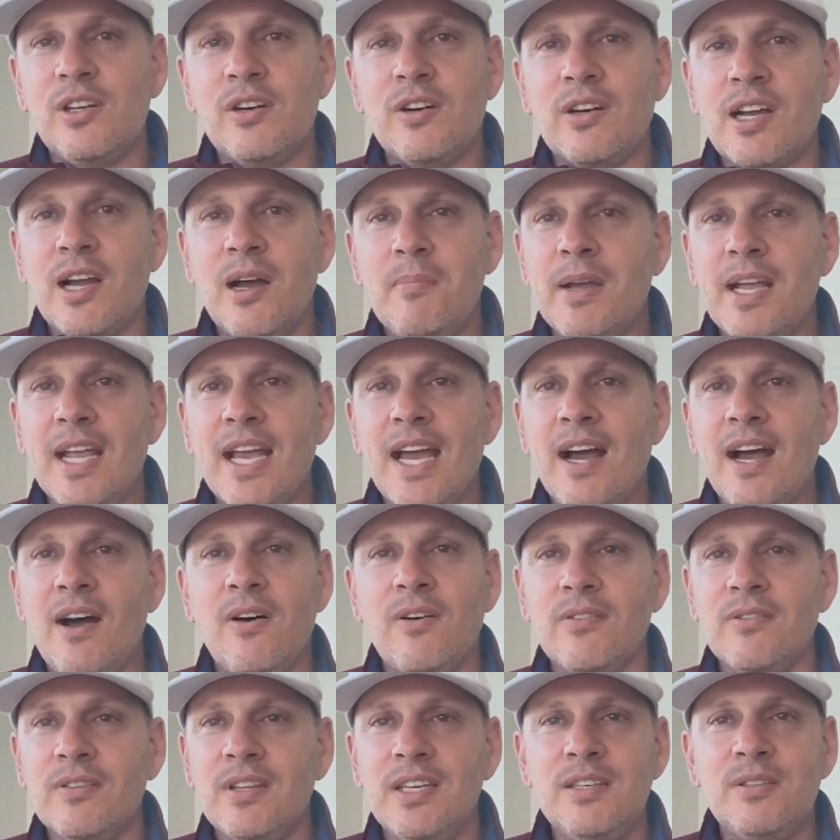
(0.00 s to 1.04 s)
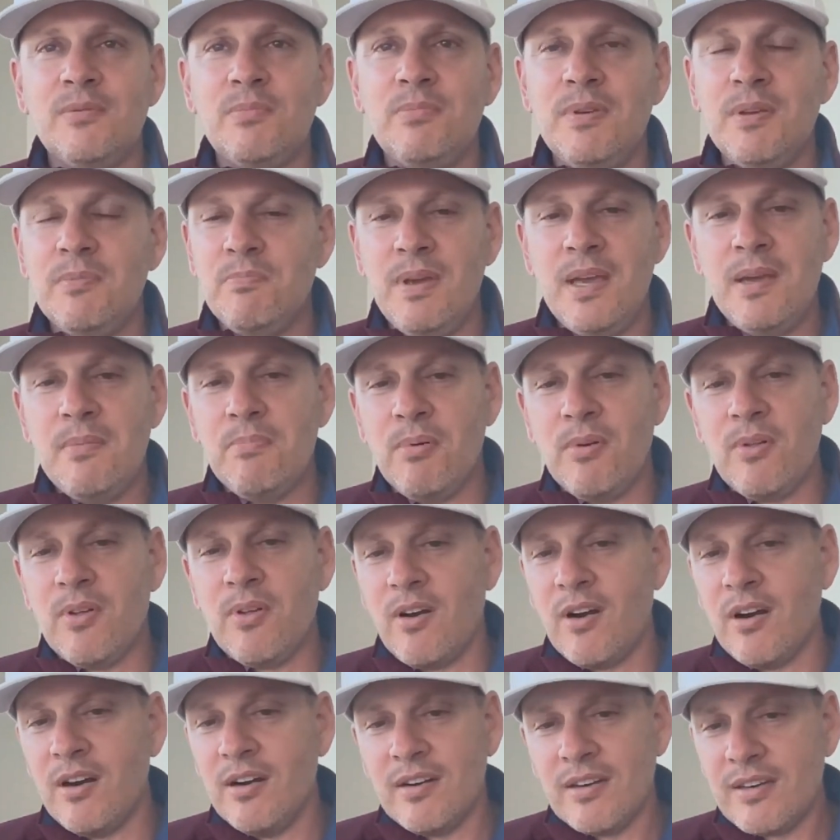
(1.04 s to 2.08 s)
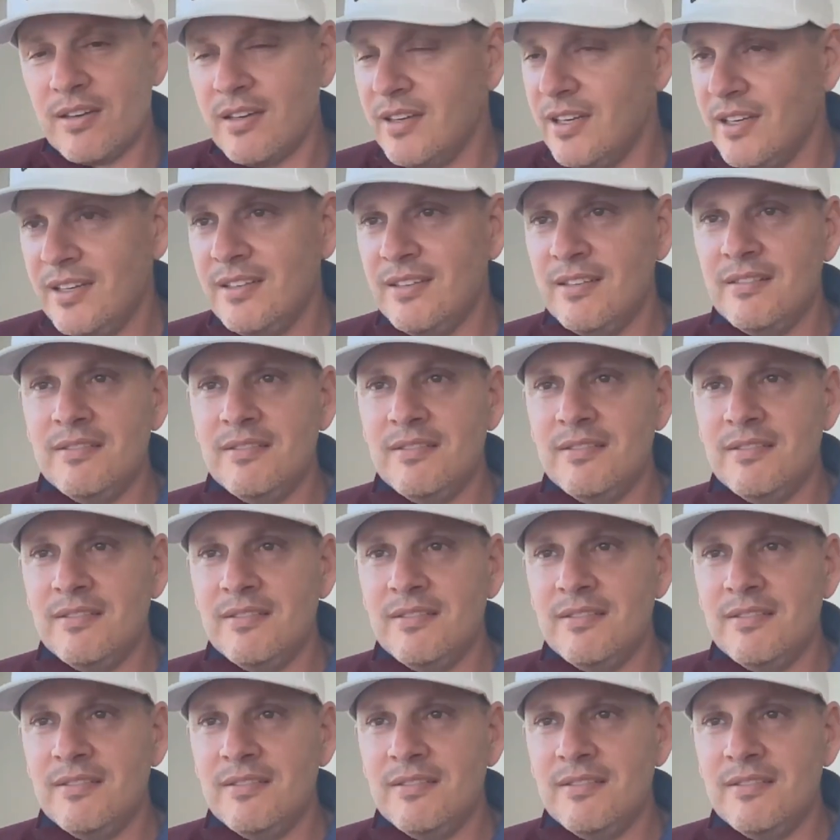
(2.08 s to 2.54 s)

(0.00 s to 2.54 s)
that are coming out, these people aren't,